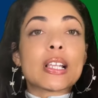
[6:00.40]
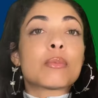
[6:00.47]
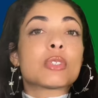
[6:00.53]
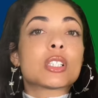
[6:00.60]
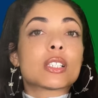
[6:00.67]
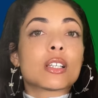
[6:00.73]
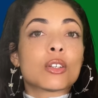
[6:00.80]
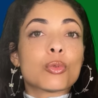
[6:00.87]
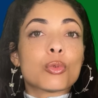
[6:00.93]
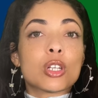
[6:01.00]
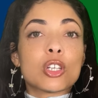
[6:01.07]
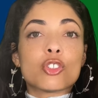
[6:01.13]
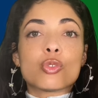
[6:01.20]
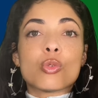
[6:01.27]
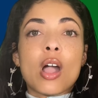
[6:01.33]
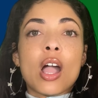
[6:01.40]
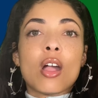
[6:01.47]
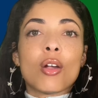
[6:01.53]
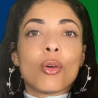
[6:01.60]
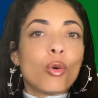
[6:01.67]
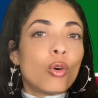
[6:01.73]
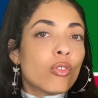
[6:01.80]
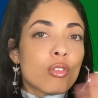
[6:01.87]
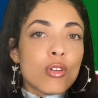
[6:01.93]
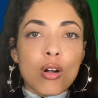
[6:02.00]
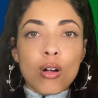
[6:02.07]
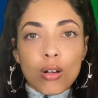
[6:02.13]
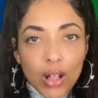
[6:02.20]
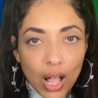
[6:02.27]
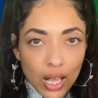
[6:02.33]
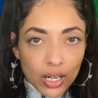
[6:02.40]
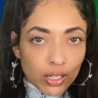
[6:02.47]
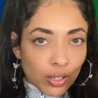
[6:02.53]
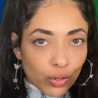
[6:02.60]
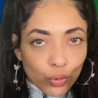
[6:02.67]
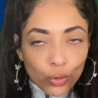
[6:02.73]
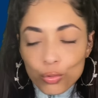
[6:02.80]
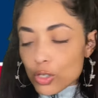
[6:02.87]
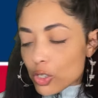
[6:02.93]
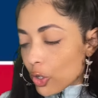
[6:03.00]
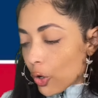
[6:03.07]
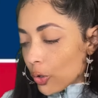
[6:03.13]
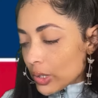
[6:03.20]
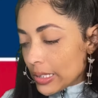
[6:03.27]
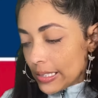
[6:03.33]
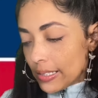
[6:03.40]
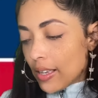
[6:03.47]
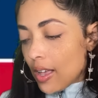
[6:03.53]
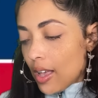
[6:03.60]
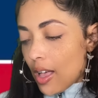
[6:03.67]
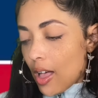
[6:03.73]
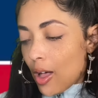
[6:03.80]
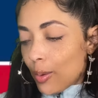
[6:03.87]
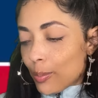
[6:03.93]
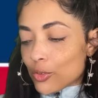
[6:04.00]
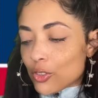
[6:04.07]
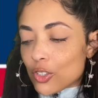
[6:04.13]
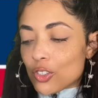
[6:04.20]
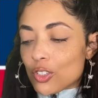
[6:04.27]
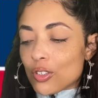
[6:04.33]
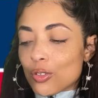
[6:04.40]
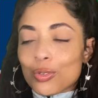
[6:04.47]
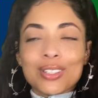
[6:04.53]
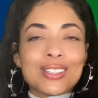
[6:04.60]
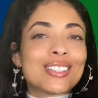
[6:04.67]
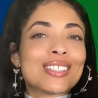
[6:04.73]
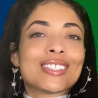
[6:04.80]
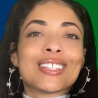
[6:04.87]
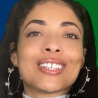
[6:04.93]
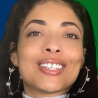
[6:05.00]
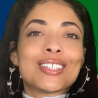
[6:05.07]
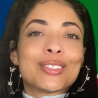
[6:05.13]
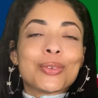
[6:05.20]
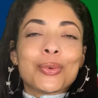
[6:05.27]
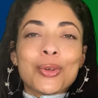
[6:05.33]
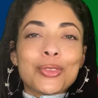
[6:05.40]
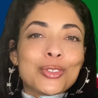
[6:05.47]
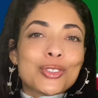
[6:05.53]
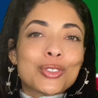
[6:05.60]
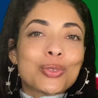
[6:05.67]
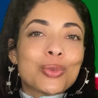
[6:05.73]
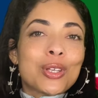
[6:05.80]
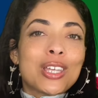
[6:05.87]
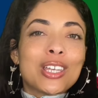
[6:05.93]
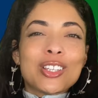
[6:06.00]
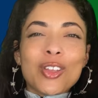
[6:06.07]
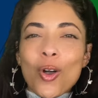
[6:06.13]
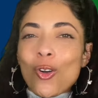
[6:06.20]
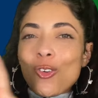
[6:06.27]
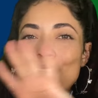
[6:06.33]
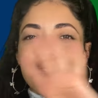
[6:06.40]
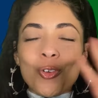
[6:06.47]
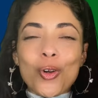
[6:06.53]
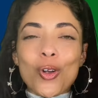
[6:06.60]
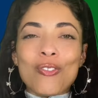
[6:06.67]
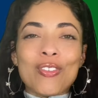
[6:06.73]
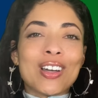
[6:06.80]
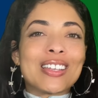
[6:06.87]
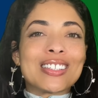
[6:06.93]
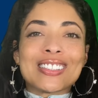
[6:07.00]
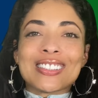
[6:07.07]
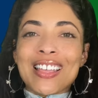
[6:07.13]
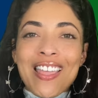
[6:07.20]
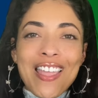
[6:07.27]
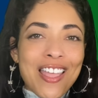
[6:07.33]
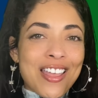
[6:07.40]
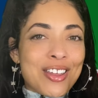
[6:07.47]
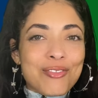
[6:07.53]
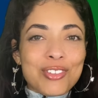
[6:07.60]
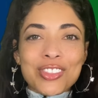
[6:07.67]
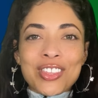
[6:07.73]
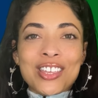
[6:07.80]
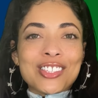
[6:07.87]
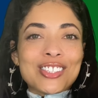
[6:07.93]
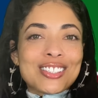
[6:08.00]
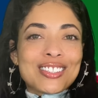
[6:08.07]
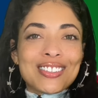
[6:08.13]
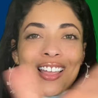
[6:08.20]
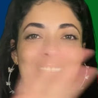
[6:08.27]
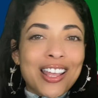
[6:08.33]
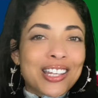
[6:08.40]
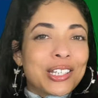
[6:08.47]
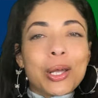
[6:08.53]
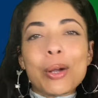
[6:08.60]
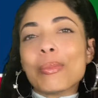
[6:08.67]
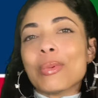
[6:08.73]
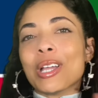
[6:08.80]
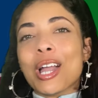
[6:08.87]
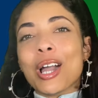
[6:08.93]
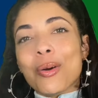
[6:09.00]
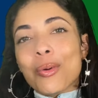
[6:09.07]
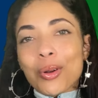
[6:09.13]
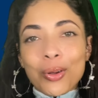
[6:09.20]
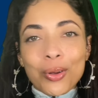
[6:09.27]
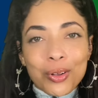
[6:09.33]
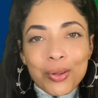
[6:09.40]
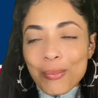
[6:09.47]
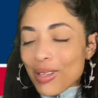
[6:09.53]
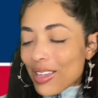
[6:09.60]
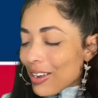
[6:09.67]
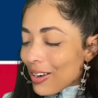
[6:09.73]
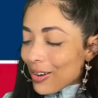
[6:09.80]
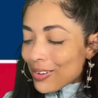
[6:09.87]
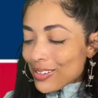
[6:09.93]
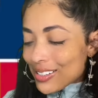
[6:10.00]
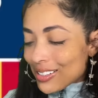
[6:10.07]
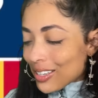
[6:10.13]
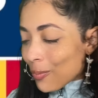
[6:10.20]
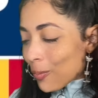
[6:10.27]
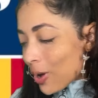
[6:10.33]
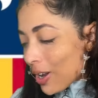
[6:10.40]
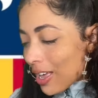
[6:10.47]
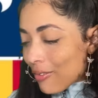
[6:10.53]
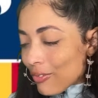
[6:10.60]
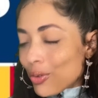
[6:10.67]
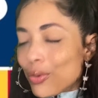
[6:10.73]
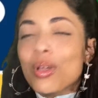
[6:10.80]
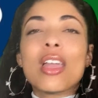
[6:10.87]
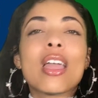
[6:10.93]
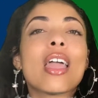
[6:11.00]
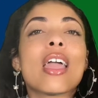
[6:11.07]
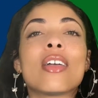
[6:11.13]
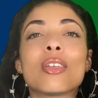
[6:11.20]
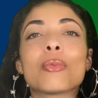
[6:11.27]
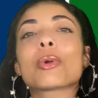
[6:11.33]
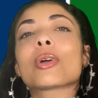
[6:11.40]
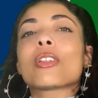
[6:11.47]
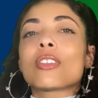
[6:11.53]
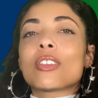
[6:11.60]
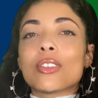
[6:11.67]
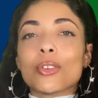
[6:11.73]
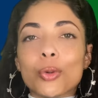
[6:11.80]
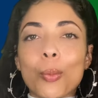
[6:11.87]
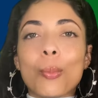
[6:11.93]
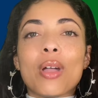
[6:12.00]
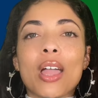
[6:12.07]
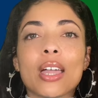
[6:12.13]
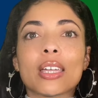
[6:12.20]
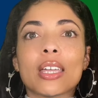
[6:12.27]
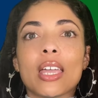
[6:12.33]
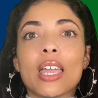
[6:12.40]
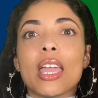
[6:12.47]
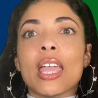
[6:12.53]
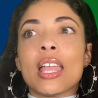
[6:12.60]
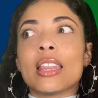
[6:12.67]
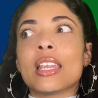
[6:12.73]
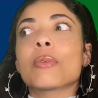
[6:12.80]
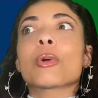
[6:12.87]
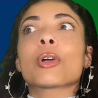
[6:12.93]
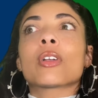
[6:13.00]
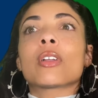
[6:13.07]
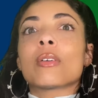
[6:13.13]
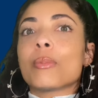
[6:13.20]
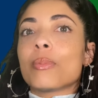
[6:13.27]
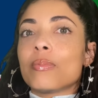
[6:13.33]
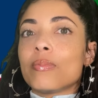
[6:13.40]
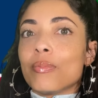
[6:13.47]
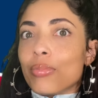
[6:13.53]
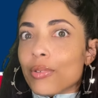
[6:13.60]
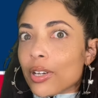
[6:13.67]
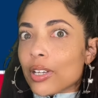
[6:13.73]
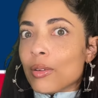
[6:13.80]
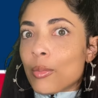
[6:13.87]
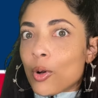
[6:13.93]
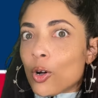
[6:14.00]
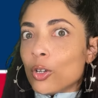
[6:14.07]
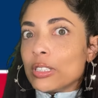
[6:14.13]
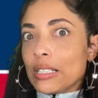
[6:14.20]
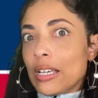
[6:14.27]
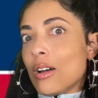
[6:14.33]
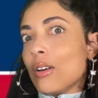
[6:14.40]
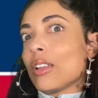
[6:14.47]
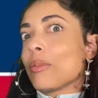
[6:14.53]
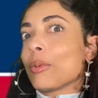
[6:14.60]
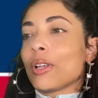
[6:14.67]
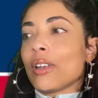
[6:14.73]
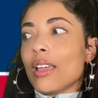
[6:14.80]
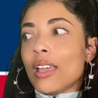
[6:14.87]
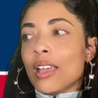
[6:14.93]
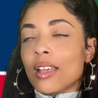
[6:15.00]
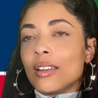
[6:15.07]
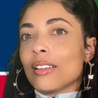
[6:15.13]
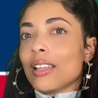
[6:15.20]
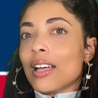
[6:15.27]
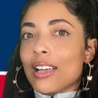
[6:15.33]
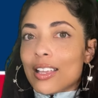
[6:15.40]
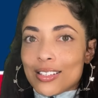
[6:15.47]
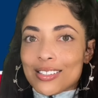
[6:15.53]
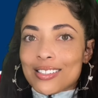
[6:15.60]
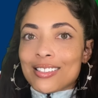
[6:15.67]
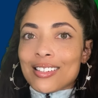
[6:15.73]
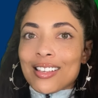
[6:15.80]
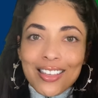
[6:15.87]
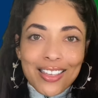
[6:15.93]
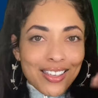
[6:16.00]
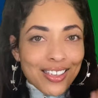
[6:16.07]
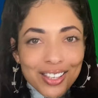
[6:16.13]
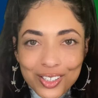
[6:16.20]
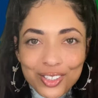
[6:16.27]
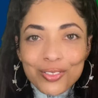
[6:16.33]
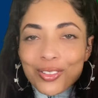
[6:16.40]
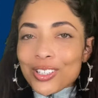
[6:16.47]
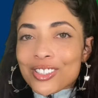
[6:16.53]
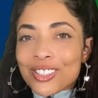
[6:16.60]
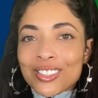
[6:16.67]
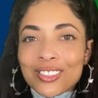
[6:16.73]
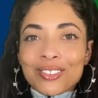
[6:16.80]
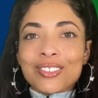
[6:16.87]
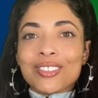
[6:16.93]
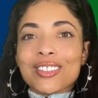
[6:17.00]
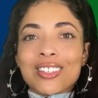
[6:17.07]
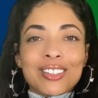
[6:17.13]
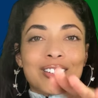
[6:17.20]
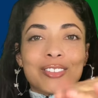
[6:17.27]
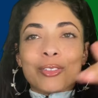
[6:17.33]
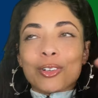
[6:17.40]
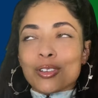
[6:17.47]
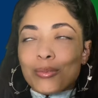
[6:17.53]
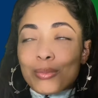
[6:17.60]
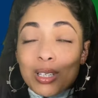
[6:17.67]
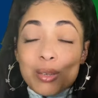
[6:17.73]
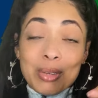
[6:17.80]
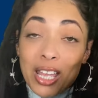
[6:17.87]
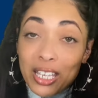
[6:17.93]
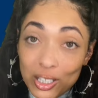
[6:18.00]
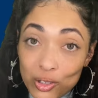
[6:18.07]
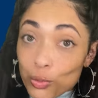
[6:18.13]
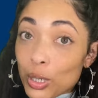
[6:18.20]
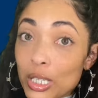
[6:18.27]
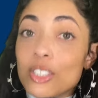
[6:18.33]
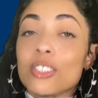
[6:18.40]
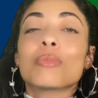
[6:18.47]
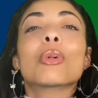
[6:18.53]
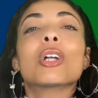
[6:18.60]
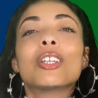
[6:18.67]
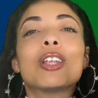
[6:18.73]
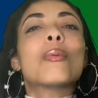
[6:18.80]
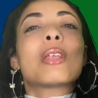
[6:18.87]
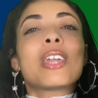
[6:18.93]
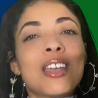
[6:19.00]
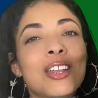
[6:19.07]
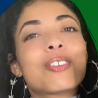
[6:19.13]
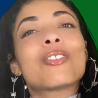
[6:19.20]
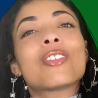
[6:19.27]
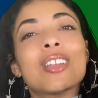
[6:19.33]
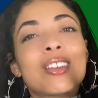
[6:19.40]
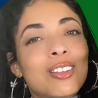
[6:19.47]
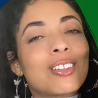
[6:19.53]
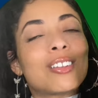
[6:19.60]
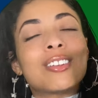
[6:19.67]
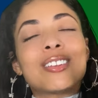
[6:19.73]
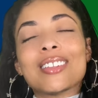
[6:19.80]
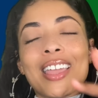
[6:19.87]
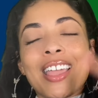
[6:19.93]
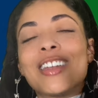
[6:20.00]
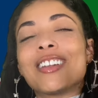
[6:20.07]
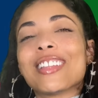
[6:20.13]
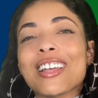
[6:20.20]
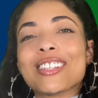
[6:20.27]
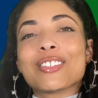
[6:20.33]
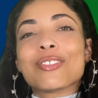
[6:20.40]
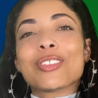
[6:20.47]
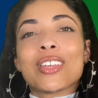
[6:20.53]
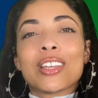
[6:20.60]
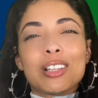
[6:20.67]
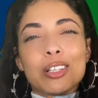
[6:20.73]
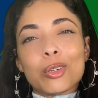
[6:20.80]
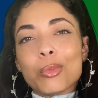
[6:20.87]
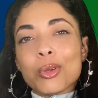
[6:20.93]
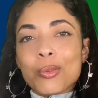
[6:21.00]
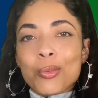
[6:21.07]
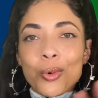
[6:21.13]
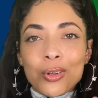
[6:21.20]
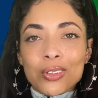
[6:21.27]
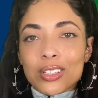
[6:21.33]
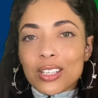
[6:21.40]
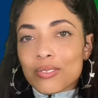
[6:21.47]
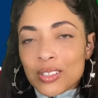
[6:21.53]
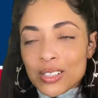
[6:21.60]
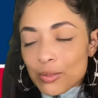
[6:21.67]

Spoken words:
I'm just gonna read you our overall Continental results. Just so you can see, you know, on the screen, all four of us and everything just lined up and how it all compares and what have you. And then we're gonna circle back and then we're gonna break them all down. And I'm gonna analyze each region, well, maybe not each region, but you know, I'm gonna analyze everything a little bit more in depth and